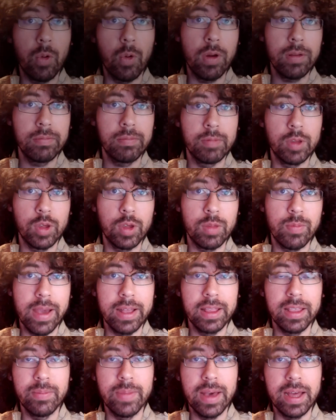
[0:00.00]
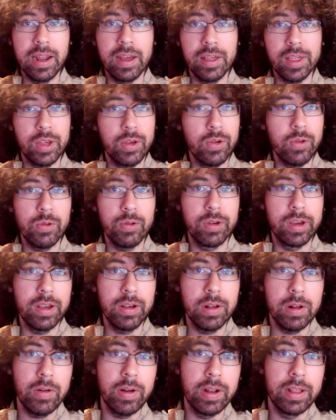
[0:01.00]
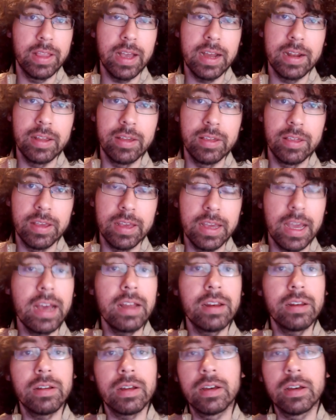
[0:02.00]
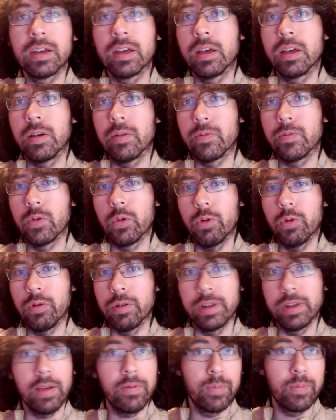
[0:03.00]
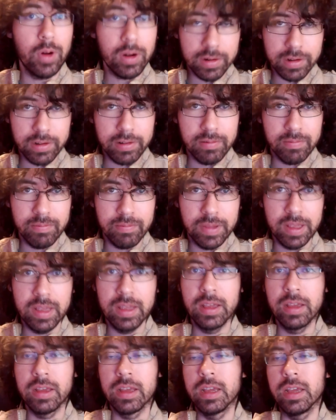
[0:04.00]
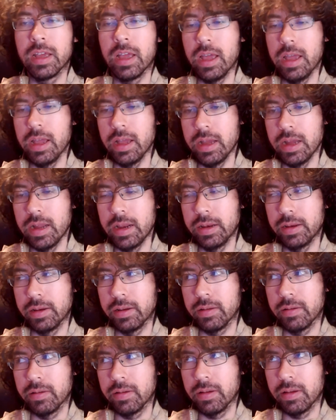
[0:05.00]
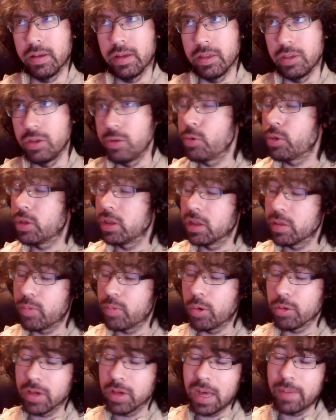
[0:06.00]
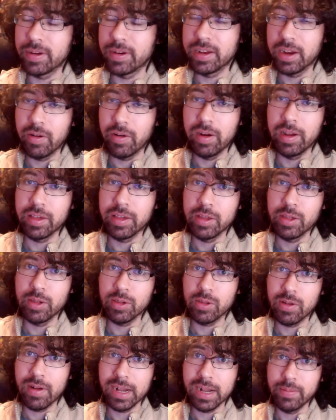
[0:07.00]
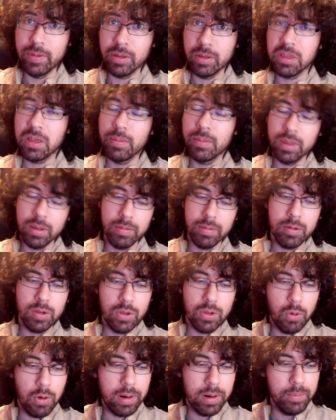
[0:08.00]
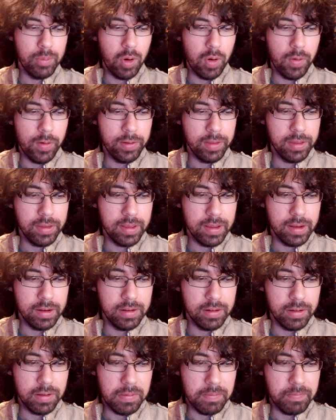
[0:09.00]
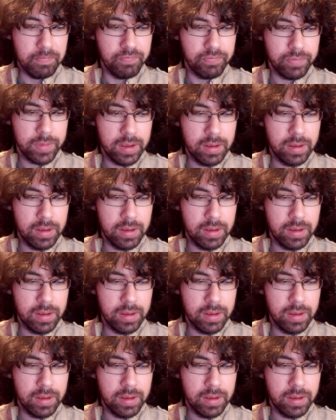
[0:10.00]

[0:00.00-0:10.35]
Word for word: everyone, this is Manly Badass Hero here, and that is the end for Deathmark. And using these post commentaries, I just talk about some of the story parts and um,